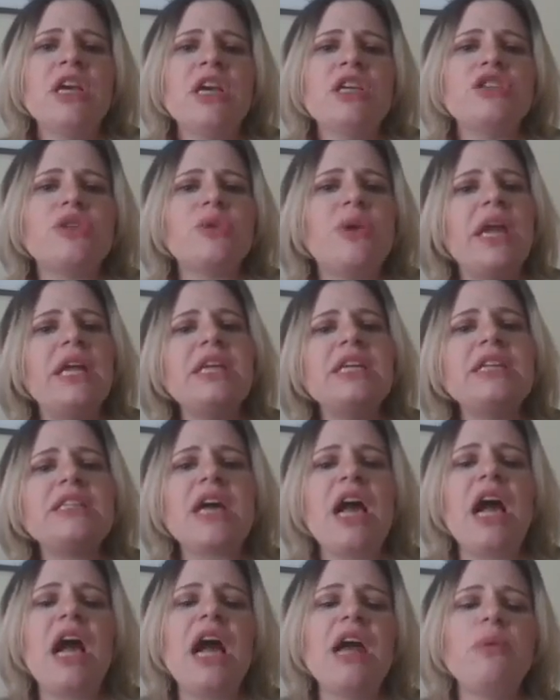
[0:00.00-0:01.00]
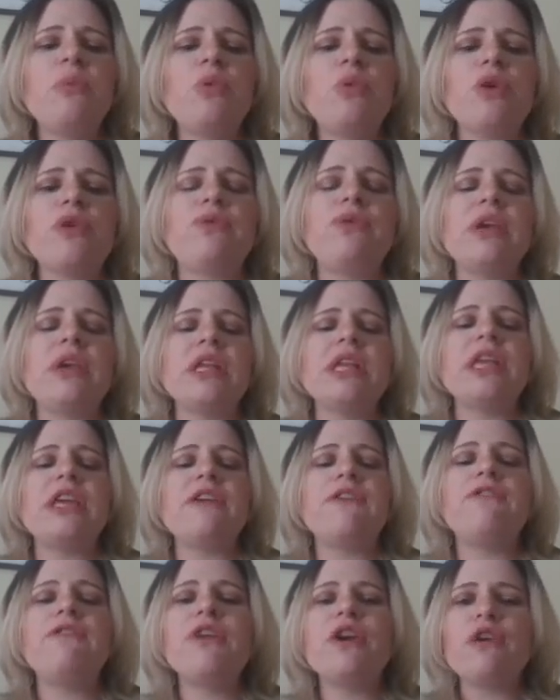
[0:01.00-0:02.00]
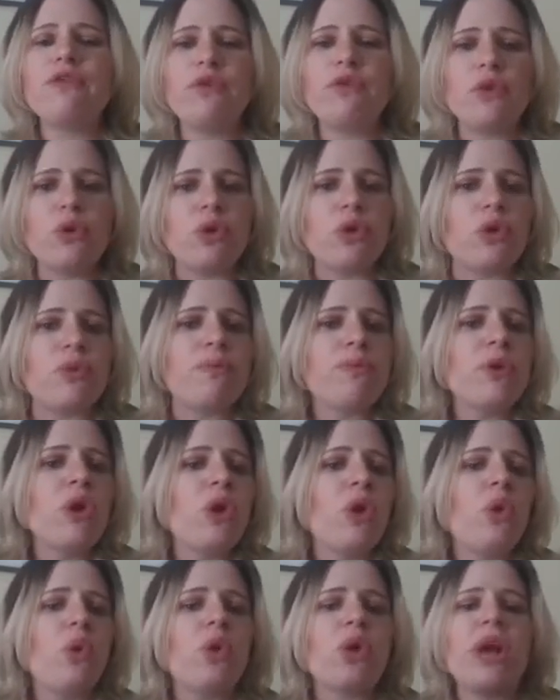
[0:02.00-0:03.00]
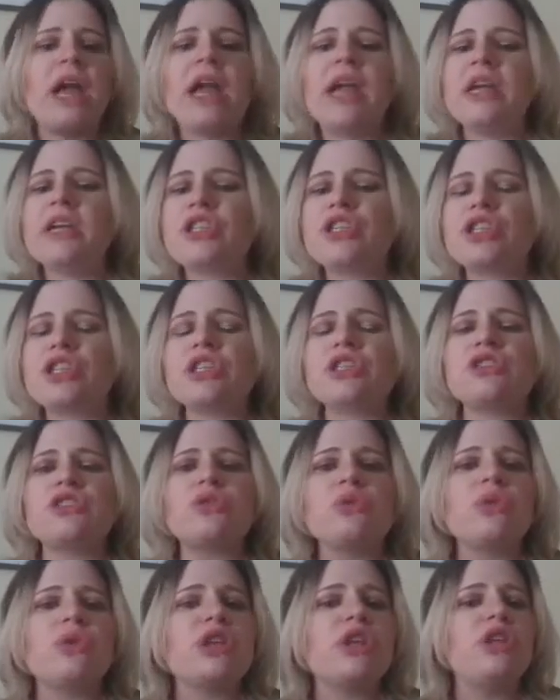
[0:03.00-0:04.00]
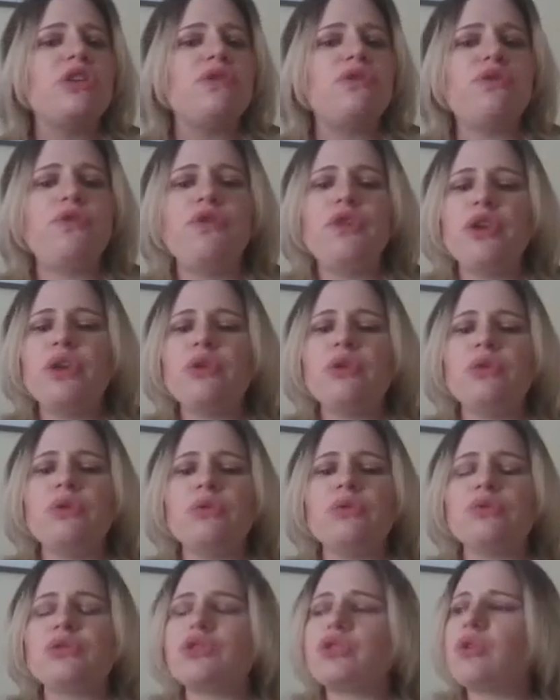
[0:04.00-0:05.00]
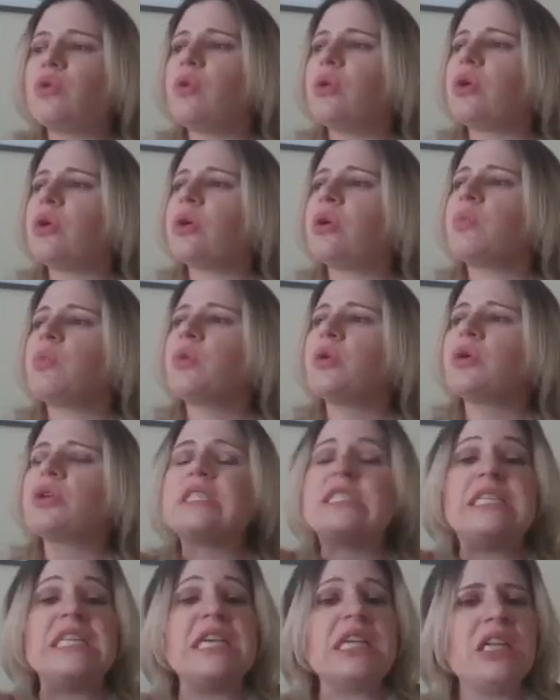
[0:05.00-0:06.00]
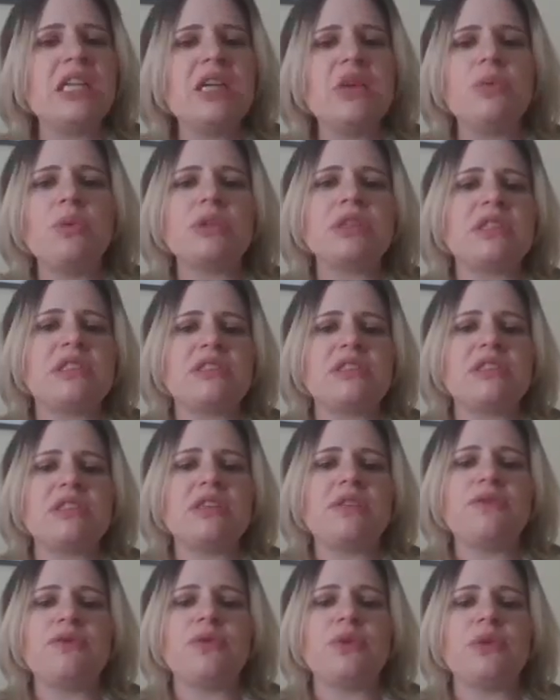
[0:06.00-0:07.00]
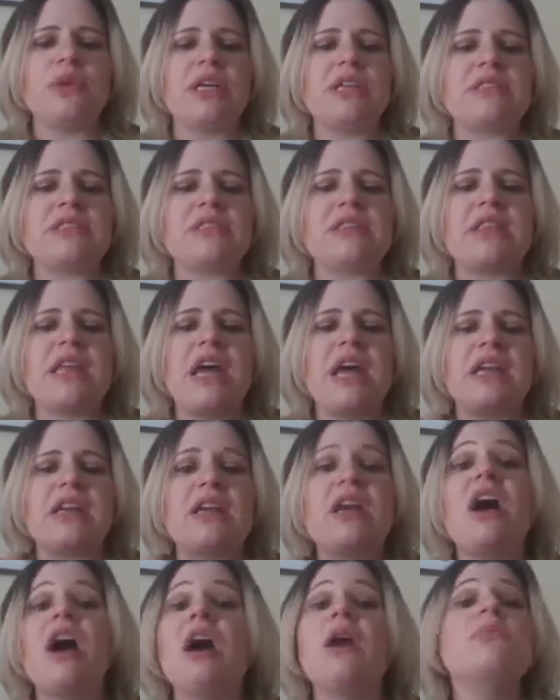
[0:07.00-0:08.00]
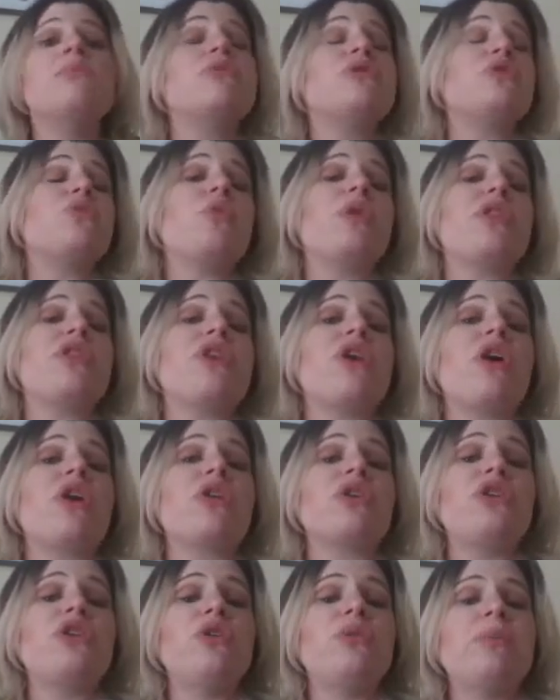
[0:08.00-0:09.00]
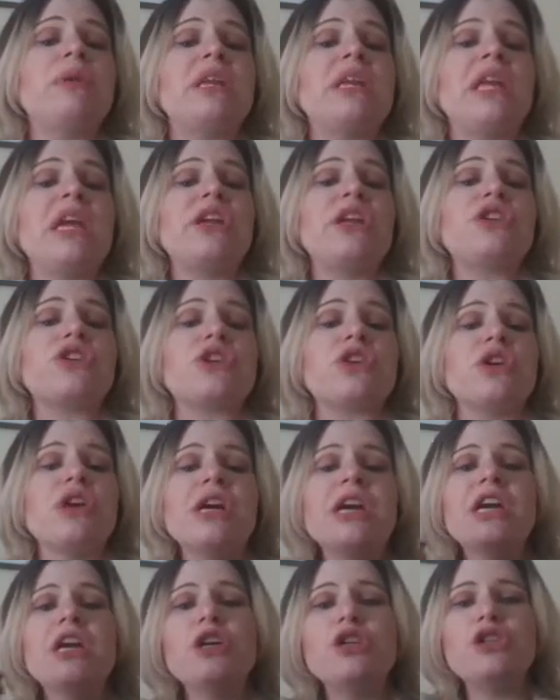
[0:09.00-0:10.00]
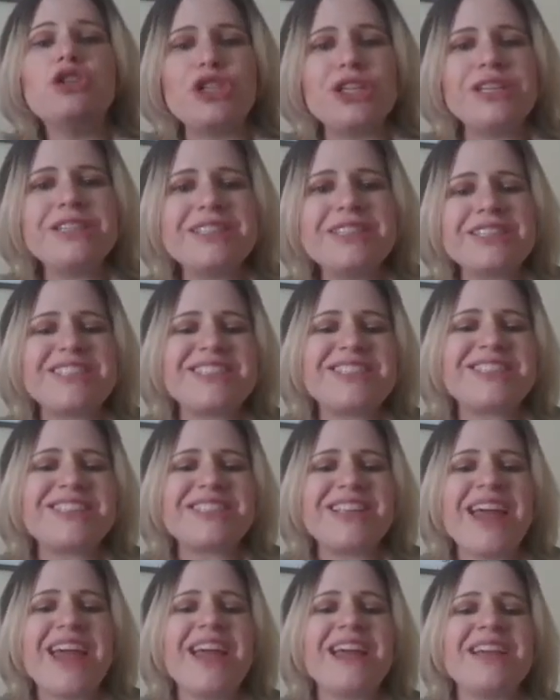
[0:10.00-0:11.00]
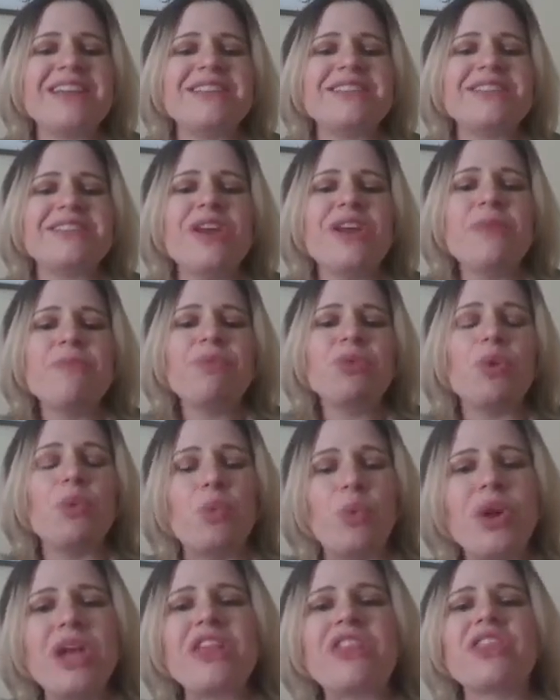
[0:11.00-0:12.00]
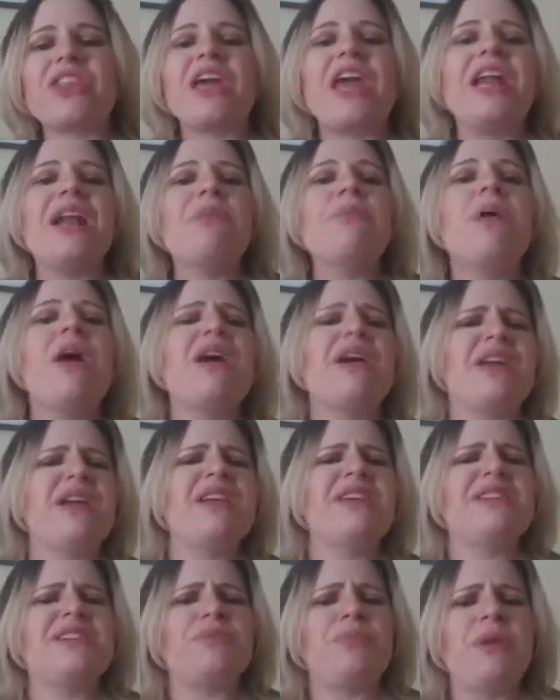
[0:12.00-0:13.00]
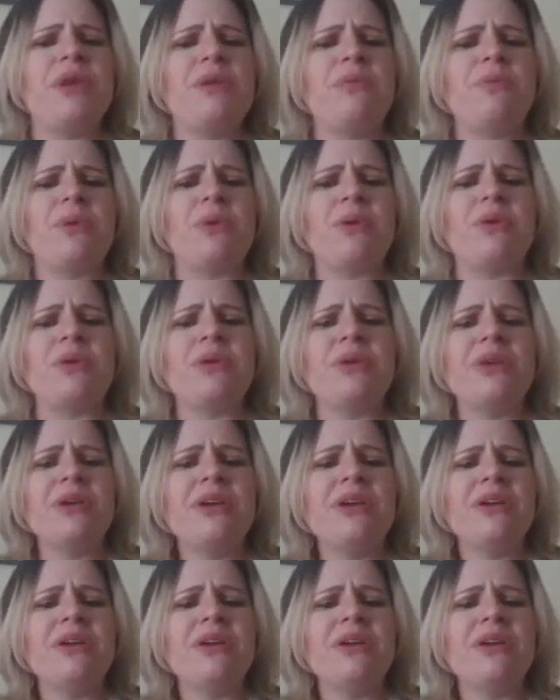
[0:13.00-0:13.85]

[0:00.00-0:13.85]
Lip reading: So anytime we're feeling fearful or anxious or confused, or we're dealing with the sinfulness that comes with our human nature, Jesus stands with and among his people.